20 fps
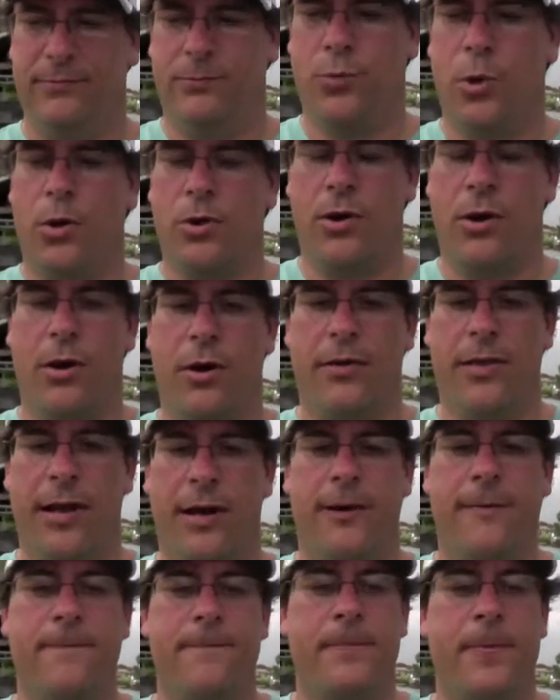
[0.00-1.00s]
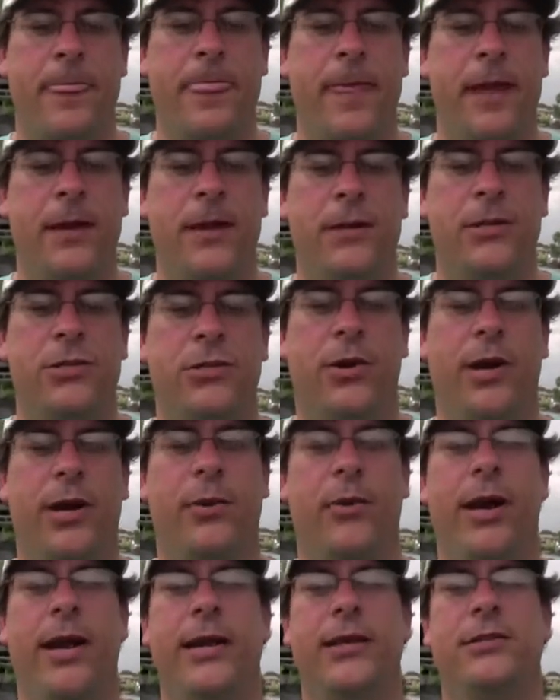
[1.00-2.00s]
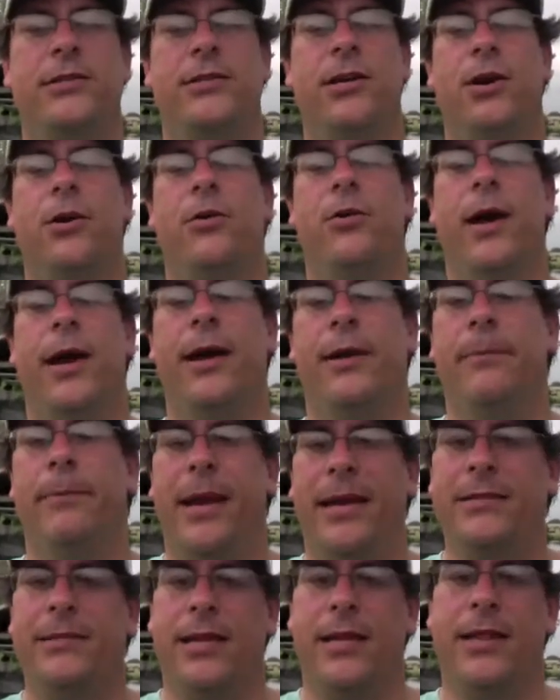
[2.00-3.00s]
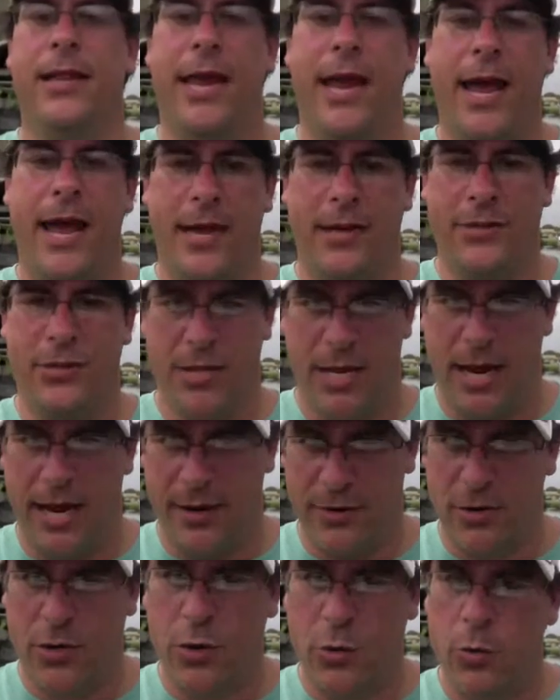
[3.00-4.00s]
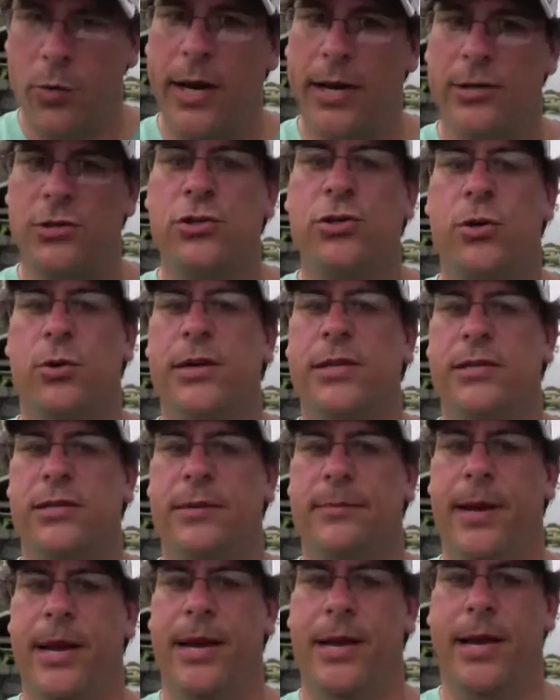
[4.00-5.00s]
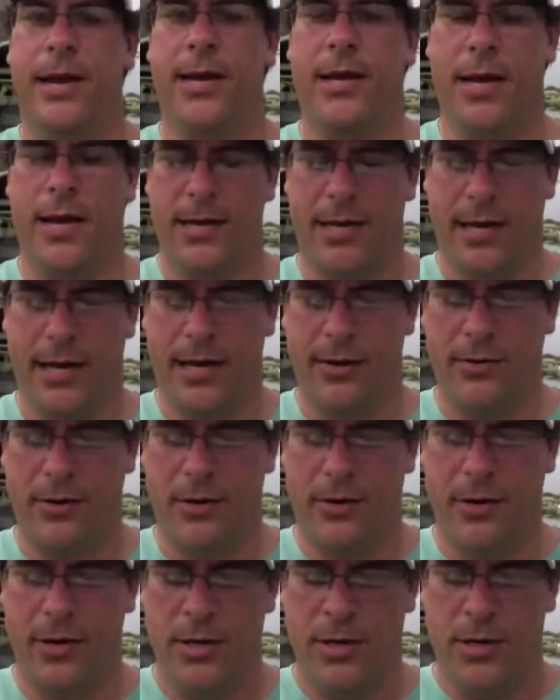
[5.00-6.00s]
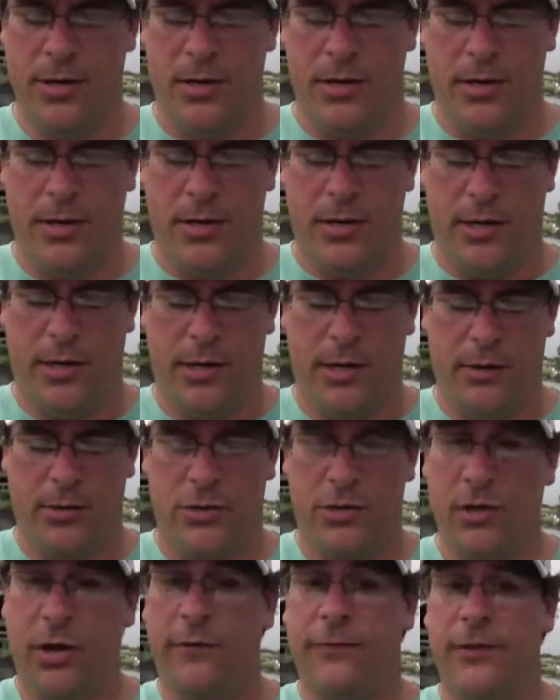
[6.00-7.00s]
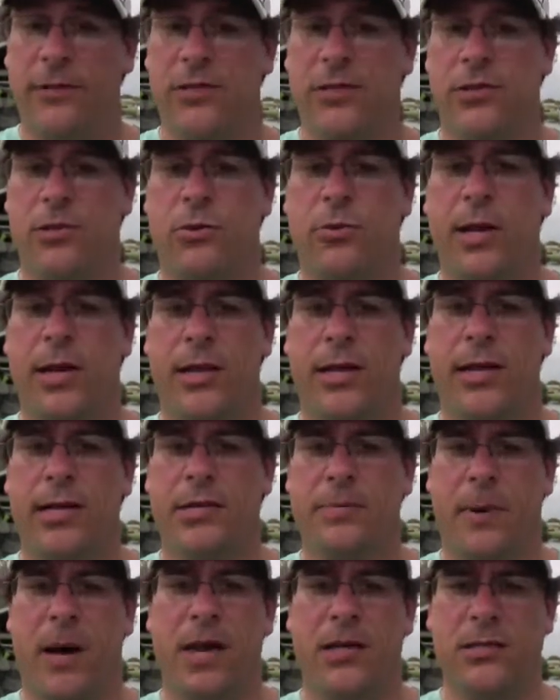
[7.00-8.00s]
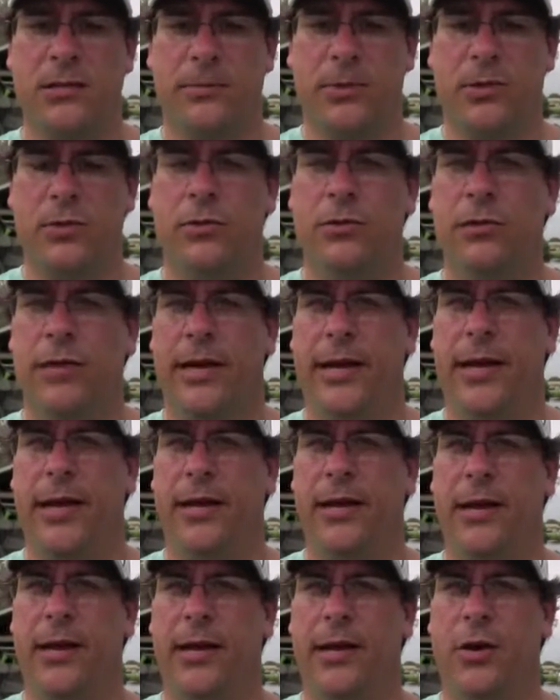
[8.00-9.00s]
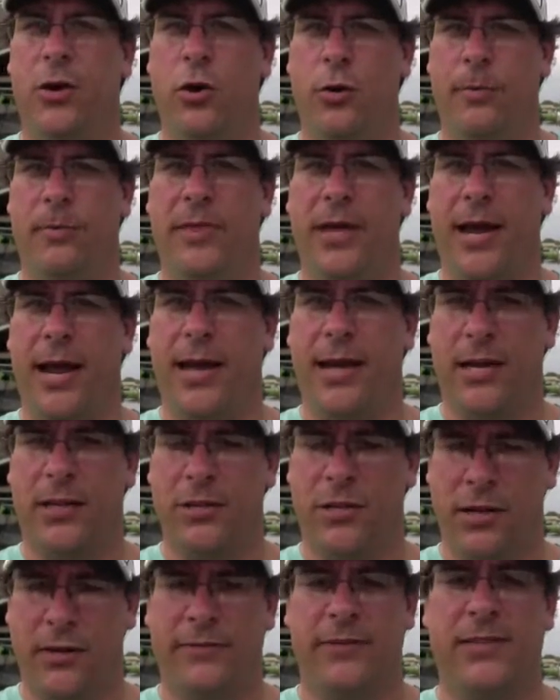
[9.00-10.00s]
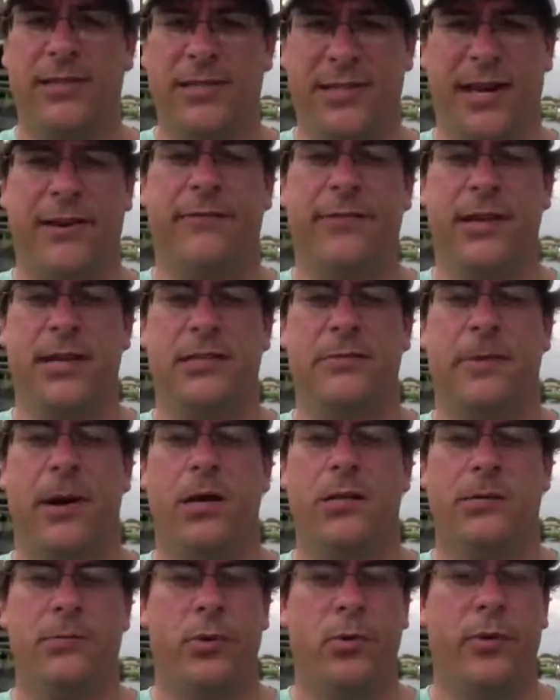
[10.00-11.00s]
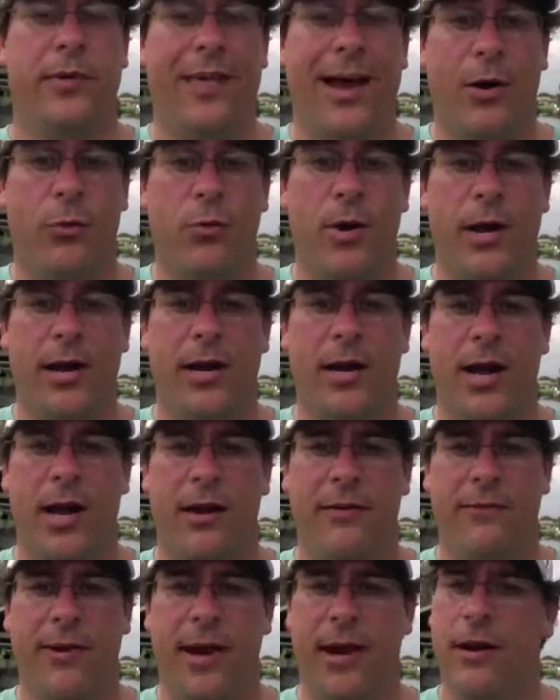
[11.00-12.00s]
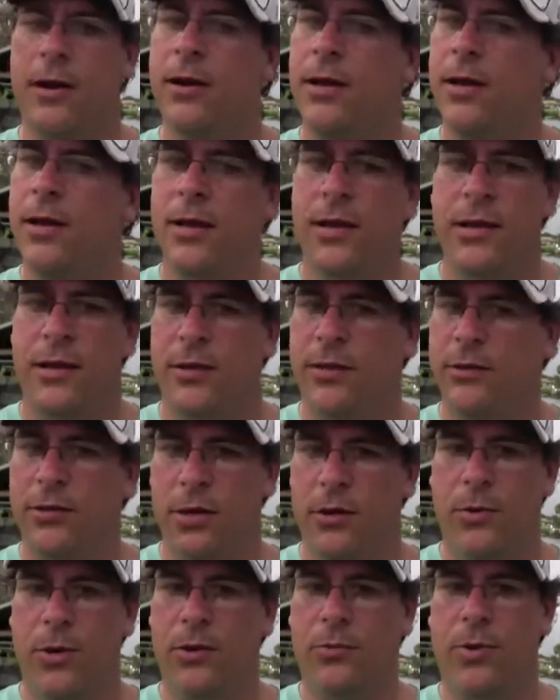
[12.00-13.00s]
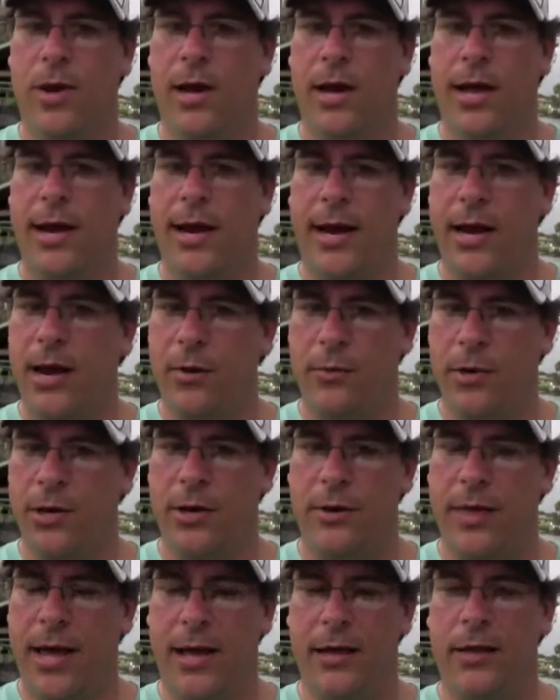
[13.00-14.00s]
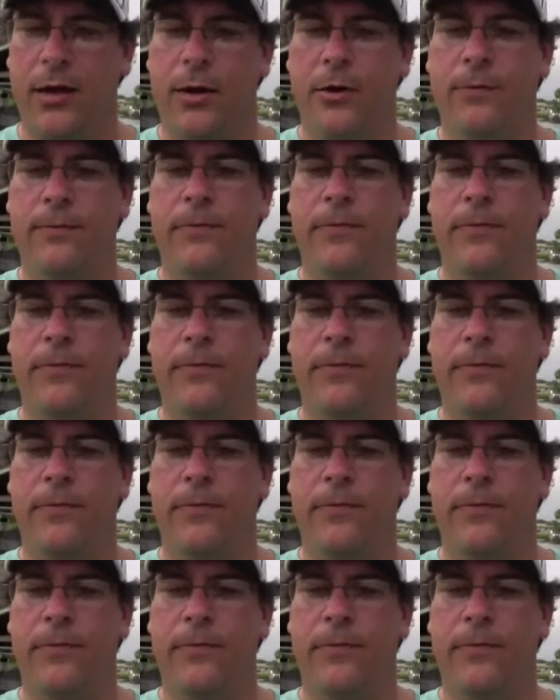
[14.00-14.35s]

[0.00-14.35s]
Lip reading: protocol there. So anyway, basically I had a quick choice to make. I could either, surface as quickly as possible and hope that I can surface safely as possible without running out of air. Don't want to run out of air when you're that low.